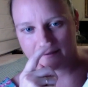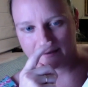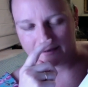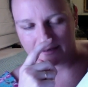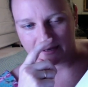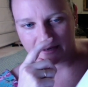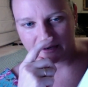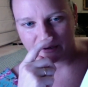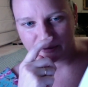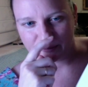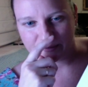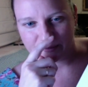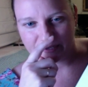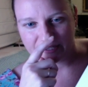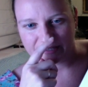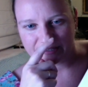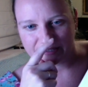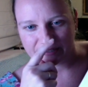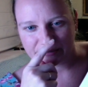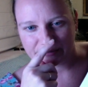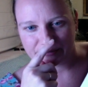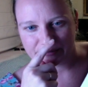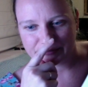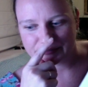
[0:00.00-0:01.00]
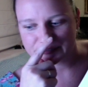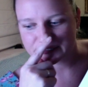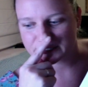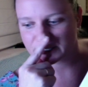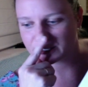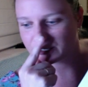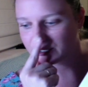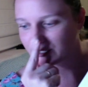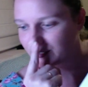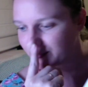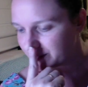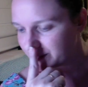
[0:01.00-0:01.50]
needle minder on
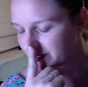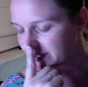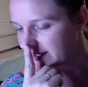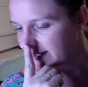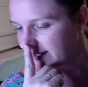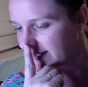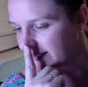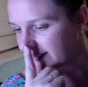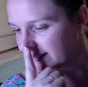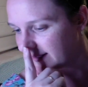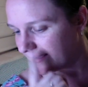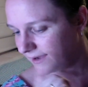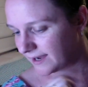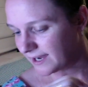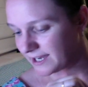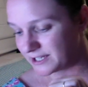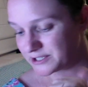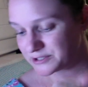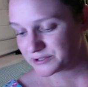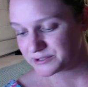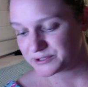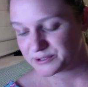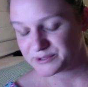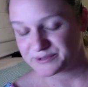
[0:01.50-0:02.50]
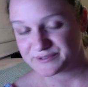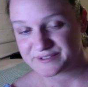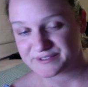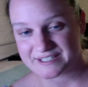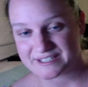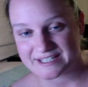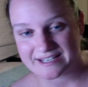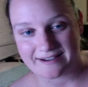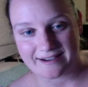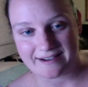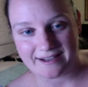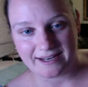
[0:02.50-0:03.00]
top. I don't know if
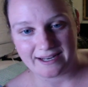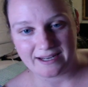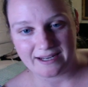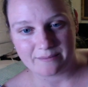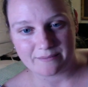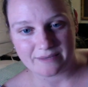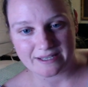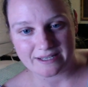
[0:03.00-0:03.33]
it's hiding in my